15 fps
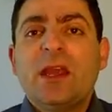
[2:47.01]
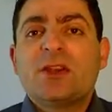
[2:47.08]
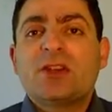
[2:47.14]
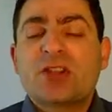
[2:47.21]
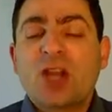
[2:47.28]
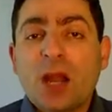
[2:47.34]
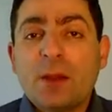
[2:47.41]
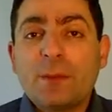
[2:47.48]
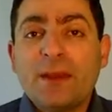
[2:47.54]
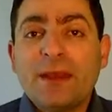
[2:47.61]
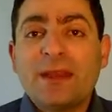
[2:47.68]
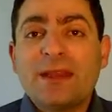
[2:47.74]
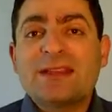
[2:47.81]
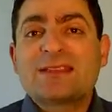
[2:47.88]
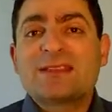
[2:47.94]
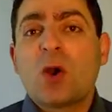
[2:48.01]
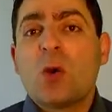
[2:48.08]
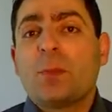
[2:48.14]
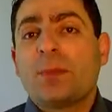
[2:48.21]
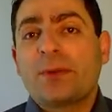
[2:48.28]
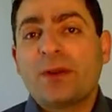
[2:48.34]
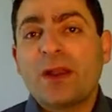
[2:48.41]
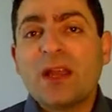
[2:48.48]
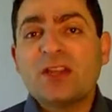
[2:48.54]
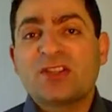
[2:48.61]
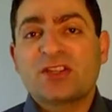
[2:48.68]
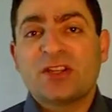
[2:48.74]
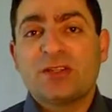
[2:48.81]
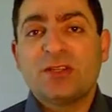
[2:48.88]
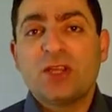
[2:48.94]
Sharpening is the
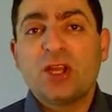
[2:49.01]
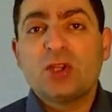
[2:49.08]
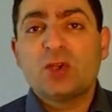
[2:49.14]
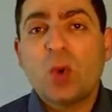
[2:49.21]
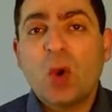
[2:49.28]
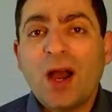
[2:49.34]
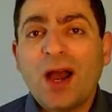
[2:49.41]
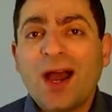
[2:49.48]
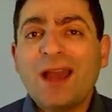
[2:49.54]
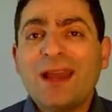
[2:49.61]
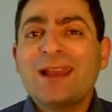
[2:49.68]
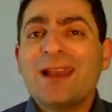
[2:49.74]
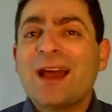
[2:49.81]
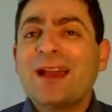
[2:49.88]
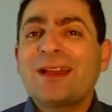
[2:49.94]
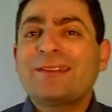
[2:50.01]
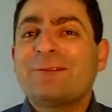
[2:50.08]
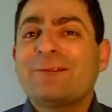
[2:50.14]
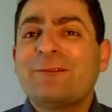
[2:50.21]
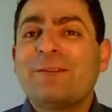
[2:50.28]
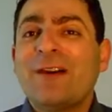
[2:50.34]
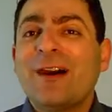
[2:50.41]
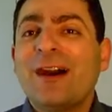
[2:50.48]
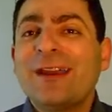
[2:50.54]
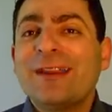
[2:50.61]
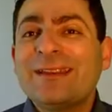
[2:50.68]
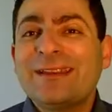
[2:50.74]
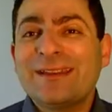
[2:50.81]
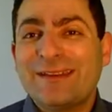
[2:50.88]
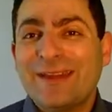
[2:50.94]
operation to highlight
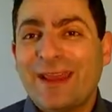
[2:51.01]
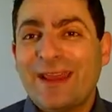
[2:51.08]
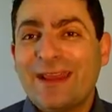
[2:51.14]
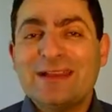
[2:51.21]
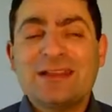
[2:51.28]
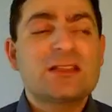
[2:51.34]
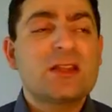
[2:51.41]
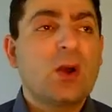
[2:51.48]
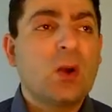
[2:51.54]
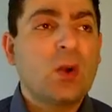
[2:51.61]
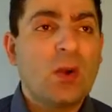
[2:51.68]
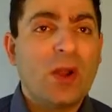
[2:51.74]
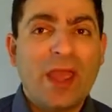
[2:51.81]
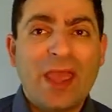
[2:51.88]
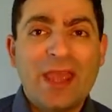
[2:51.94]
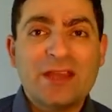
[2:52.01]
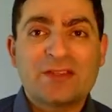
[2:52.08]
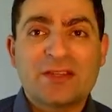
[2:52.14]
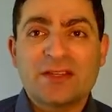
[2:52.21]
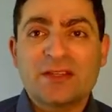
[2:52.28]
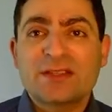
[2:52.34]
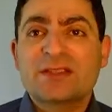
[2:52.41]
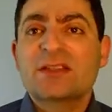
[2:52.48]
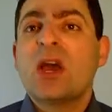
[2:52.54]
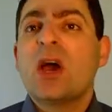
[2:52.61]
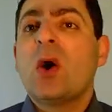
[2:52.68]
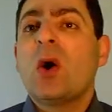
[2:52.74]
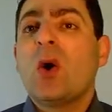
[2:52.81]
fine details or edges